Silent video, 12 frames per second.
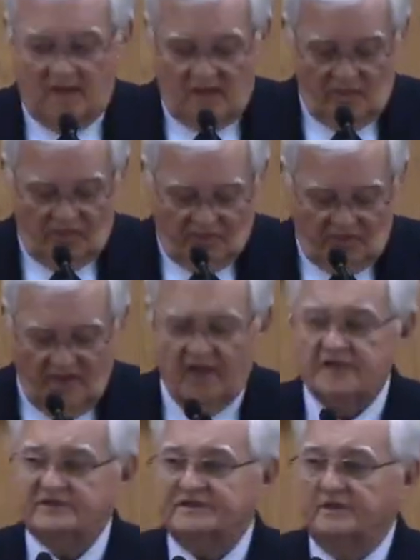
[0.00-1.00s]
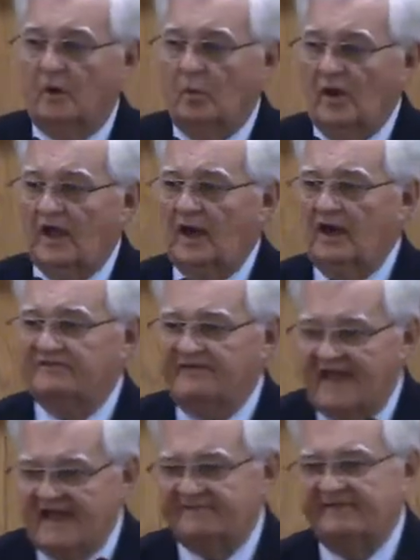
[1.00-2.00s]
Thus, the will of
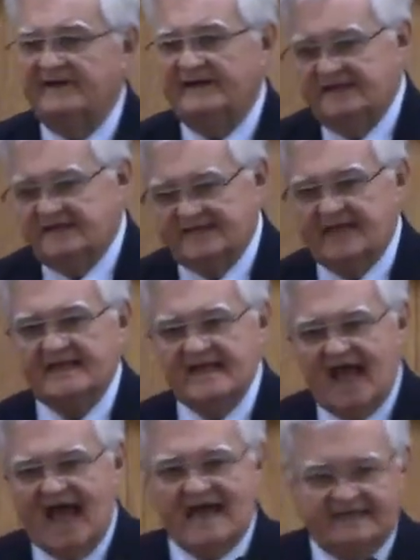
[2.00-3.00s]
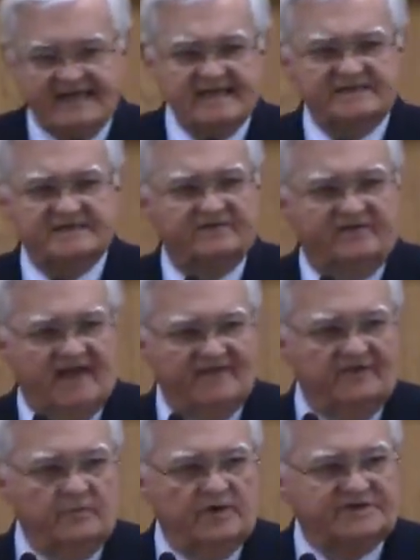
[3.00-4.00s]
heaven is in the ideas of
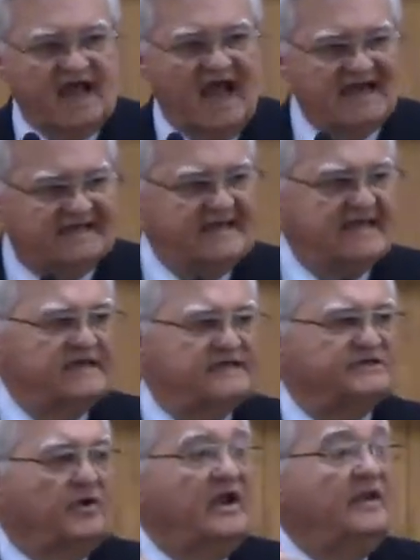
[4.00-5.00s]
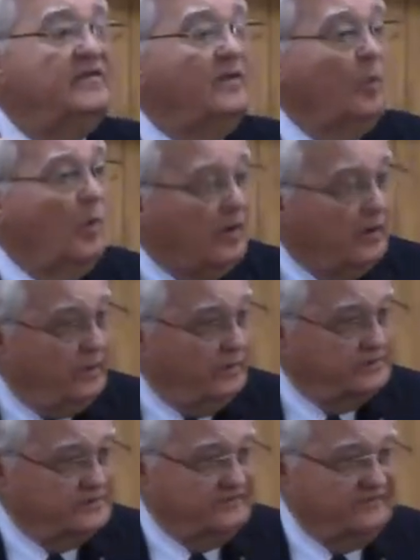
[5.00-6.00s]
heaven, which ideas are in the
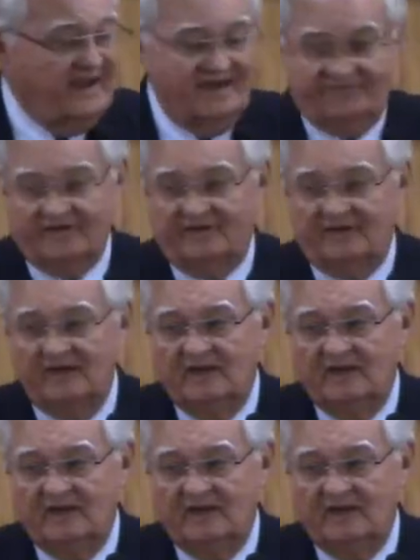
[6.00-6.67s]
words of heaven